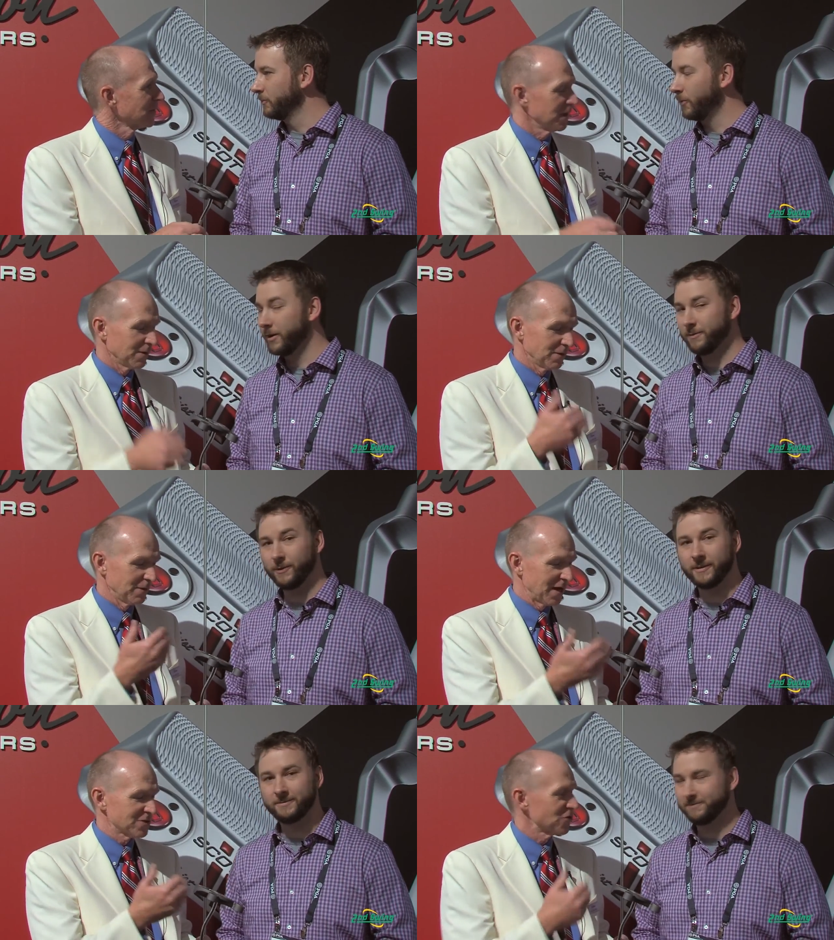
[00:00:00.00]
Speaker 1: Wonderful.
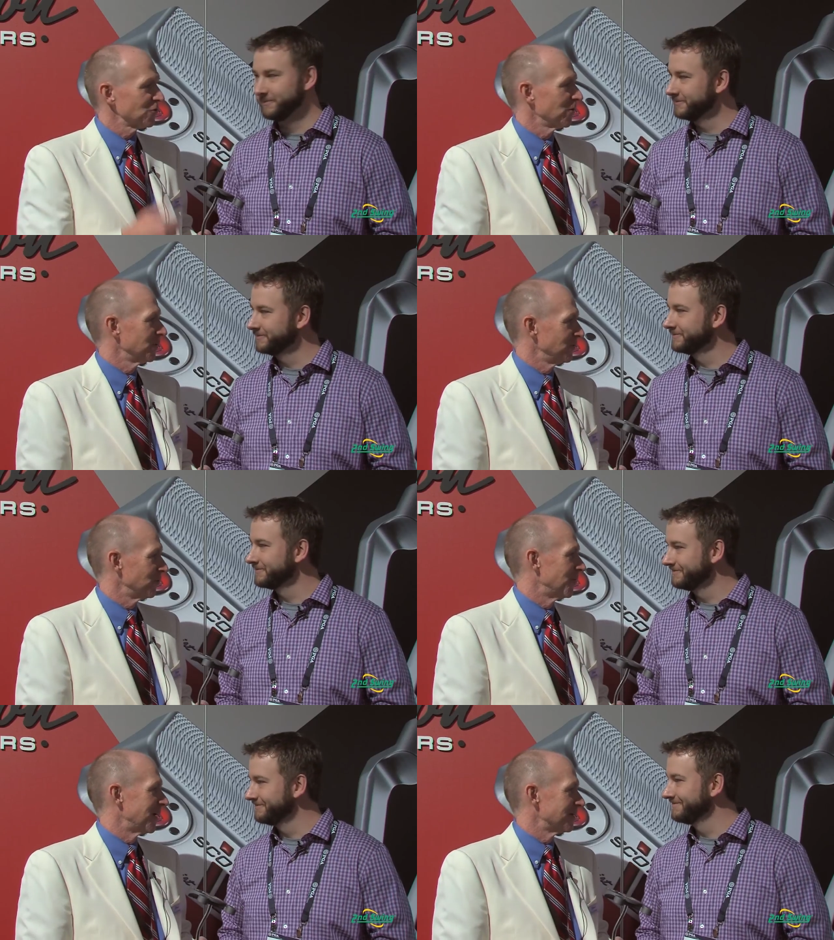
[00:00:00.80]
That's the story with dual
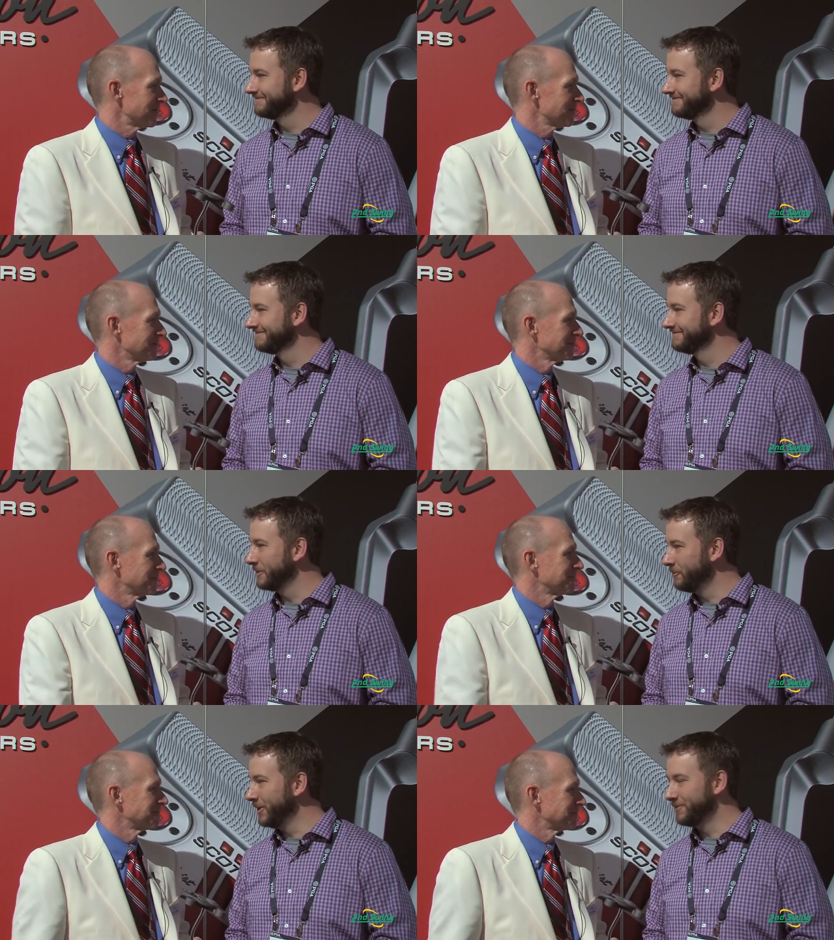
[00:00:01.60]
balance.
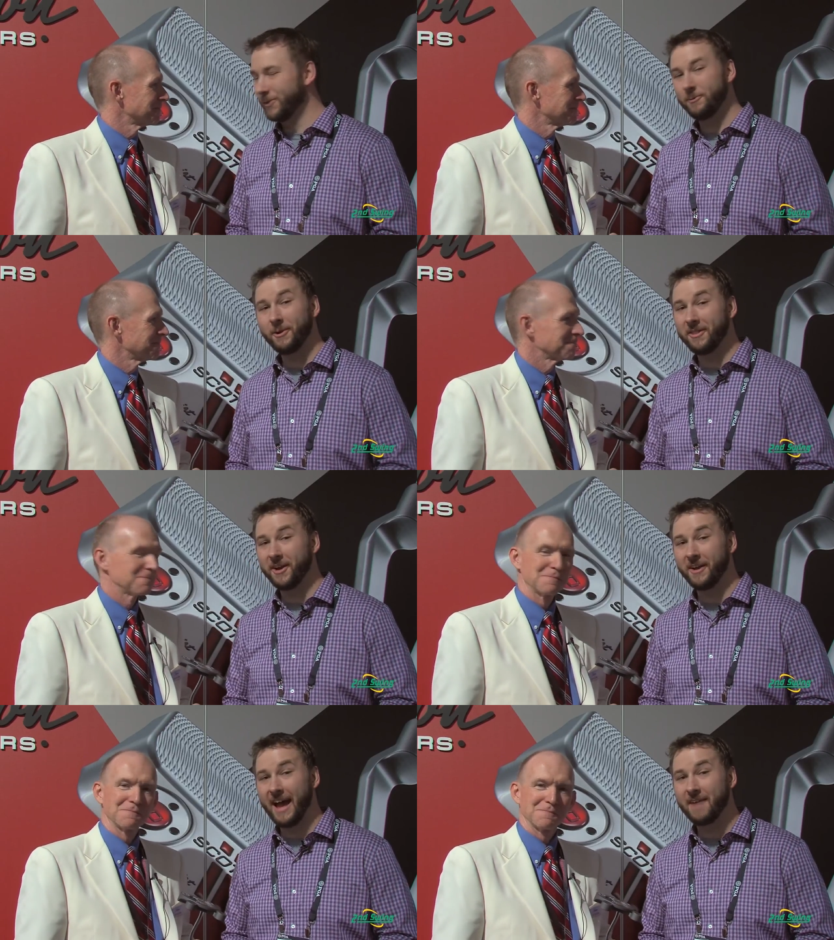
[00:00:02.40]
Wonderful. Well, there you
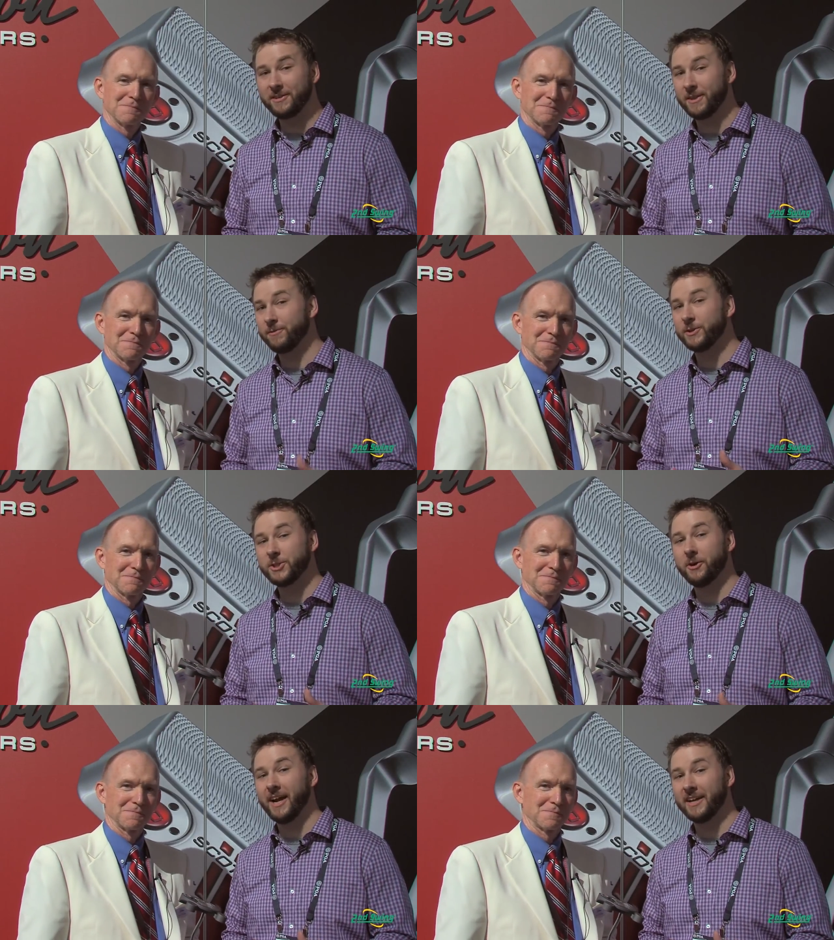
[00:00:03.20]
have it, the
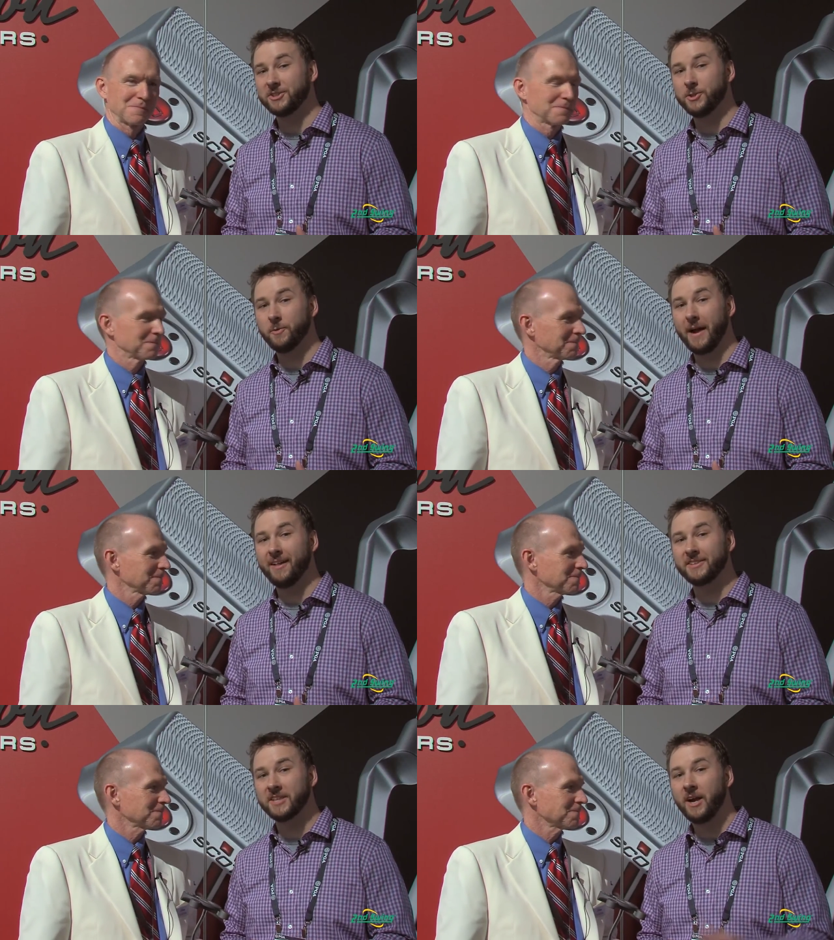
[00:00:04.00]
Futura X Dual
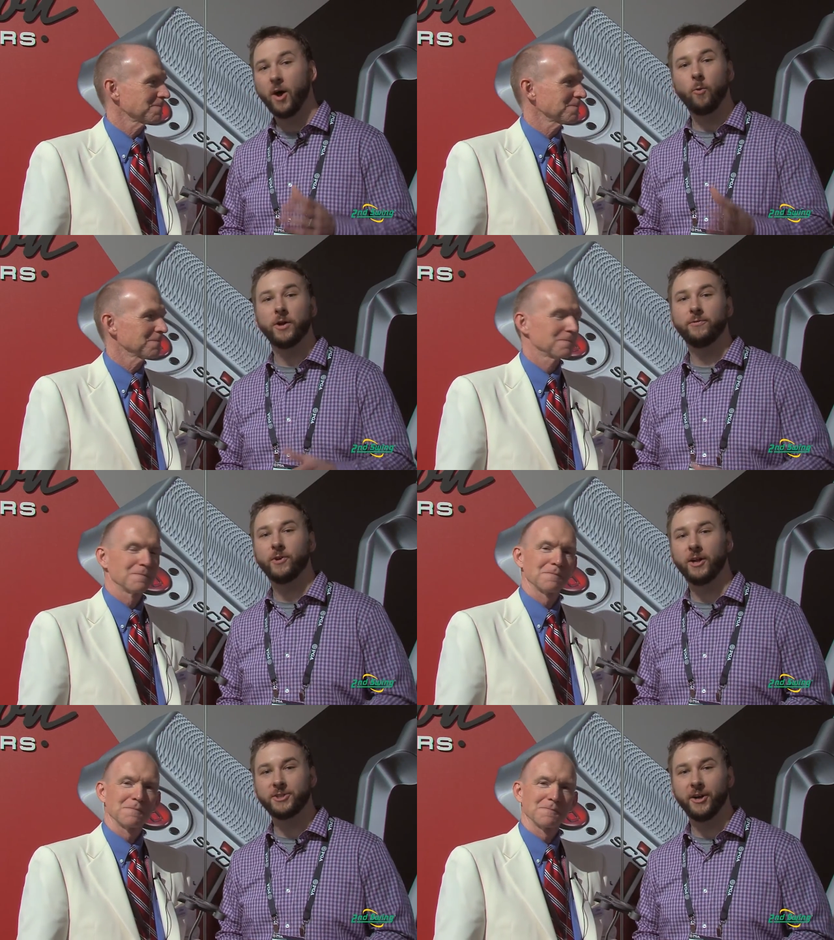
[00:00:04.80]
Balance, a wonderful
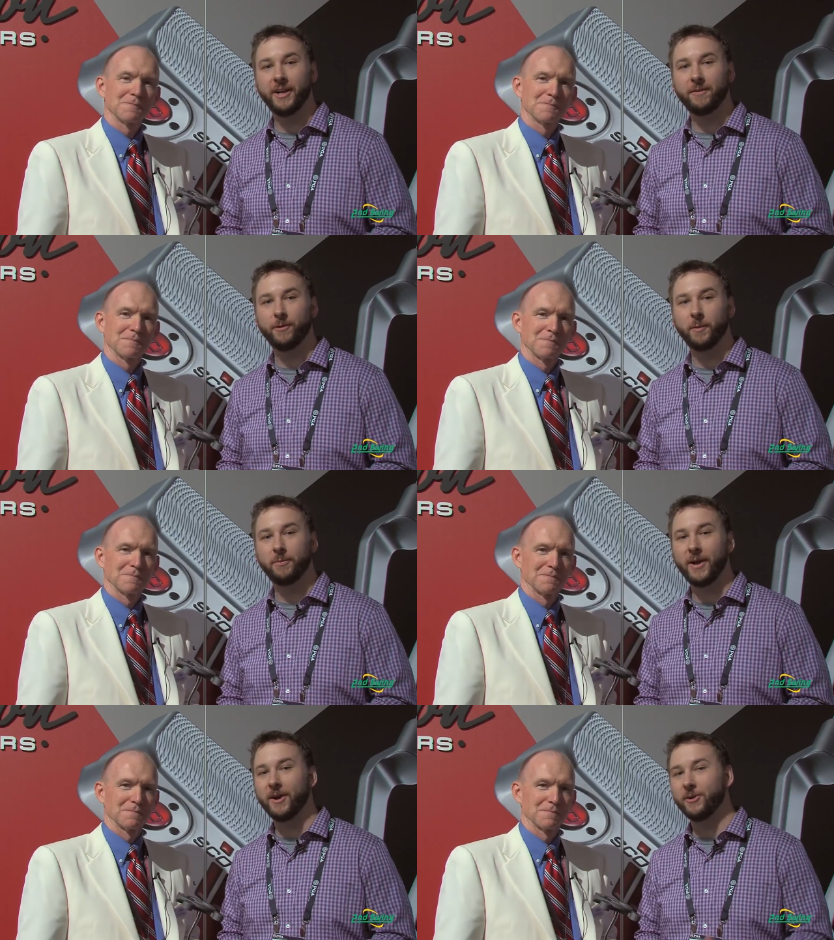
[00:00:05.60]
alternative for the
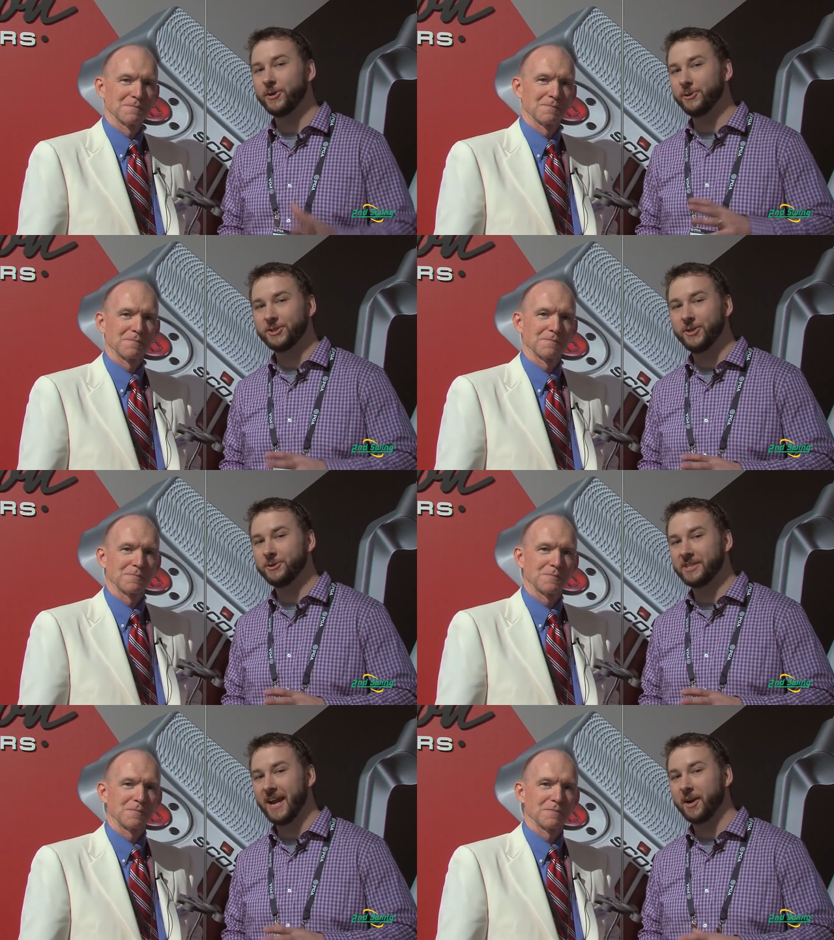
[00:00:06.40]
player who used to use
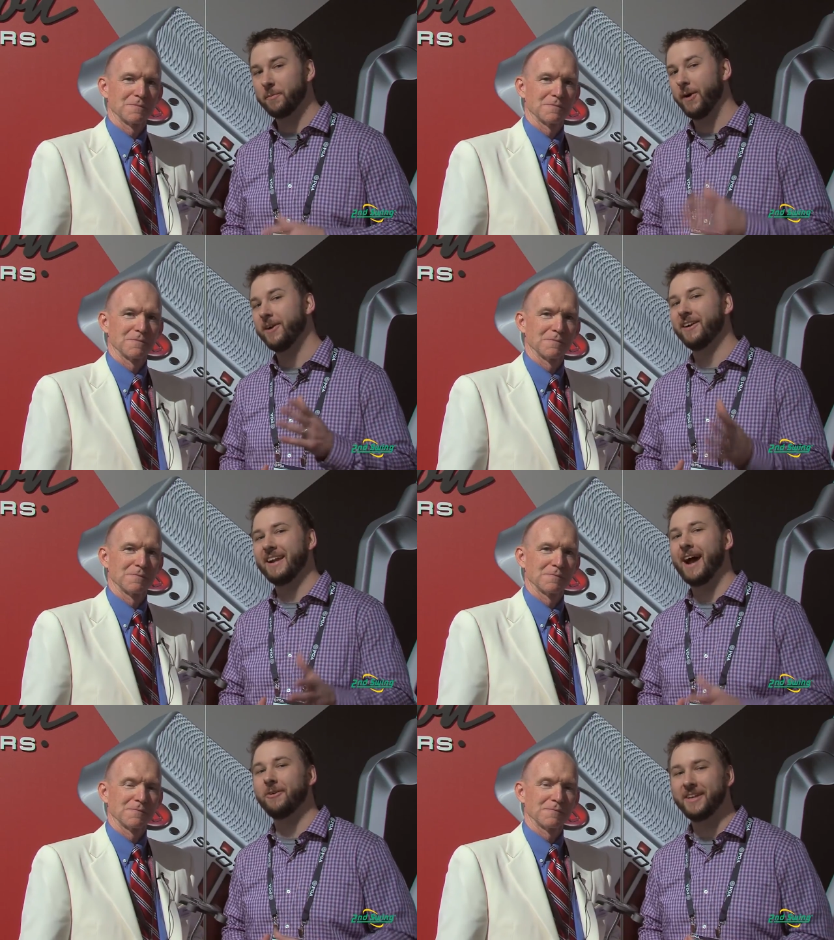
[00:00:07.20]
the anchored putter and
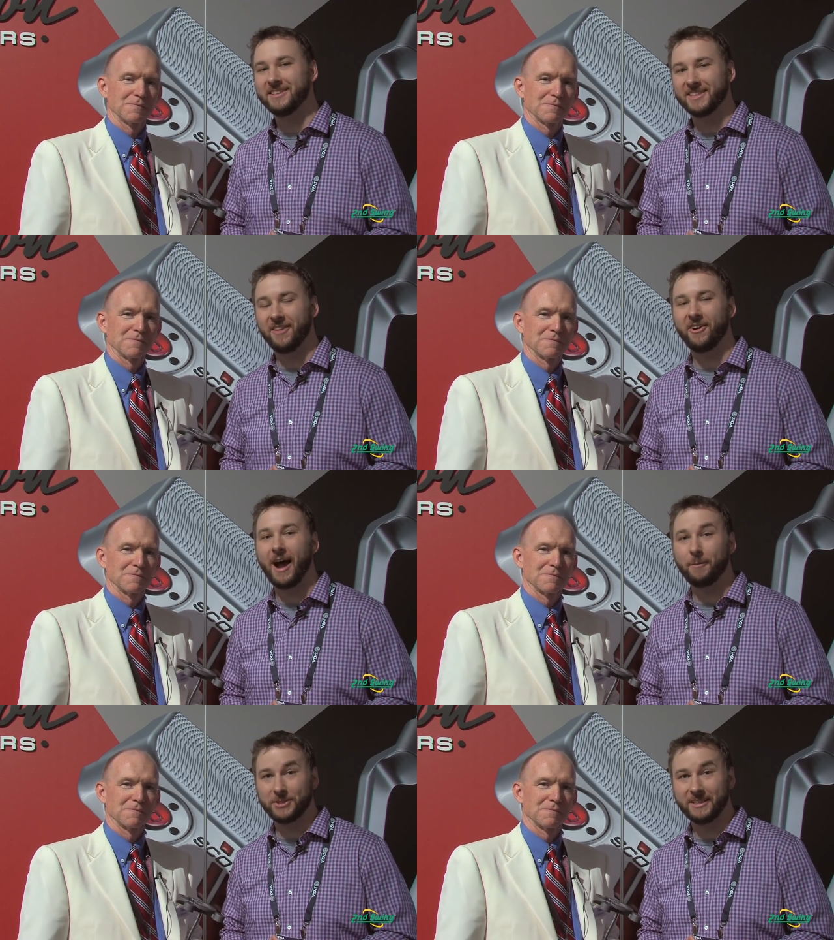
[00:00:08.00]
now needs another
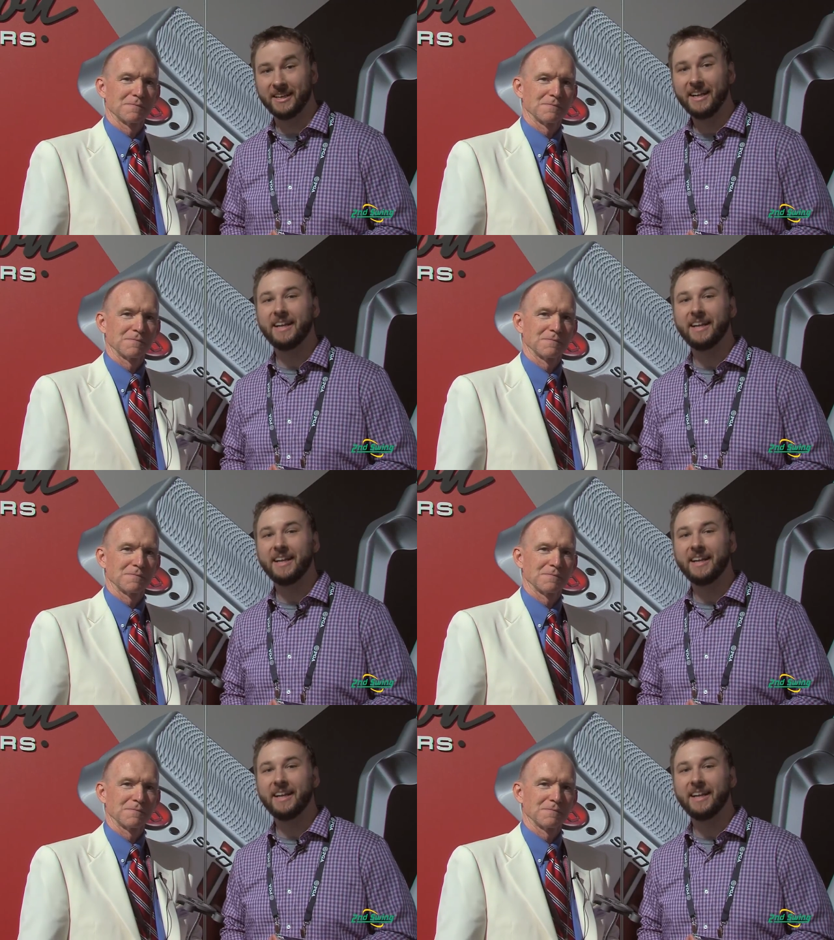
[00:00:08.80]
option